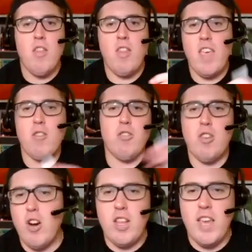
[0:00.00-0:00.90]
The Eagles
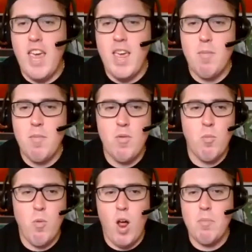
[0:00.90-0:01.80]
started the game,
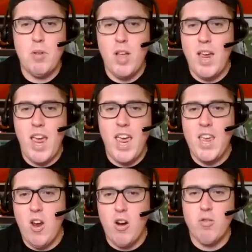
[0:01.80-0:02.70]
run play 8
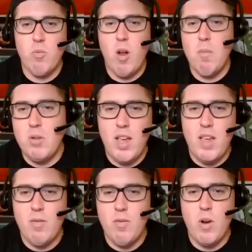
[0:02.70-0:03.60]
yards, run
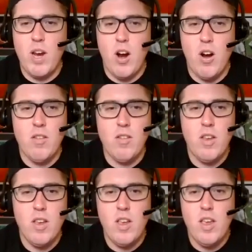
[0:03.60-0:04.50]
play 3 yards,
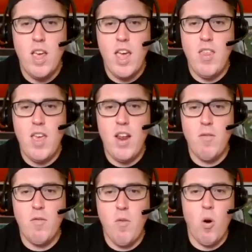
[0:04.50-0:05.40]
and then
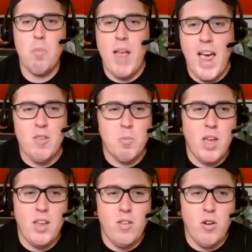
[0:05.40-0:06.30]
4 pass
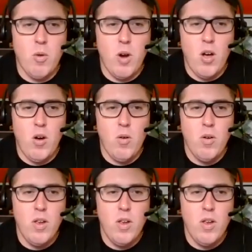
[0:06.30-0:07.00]
plays in a row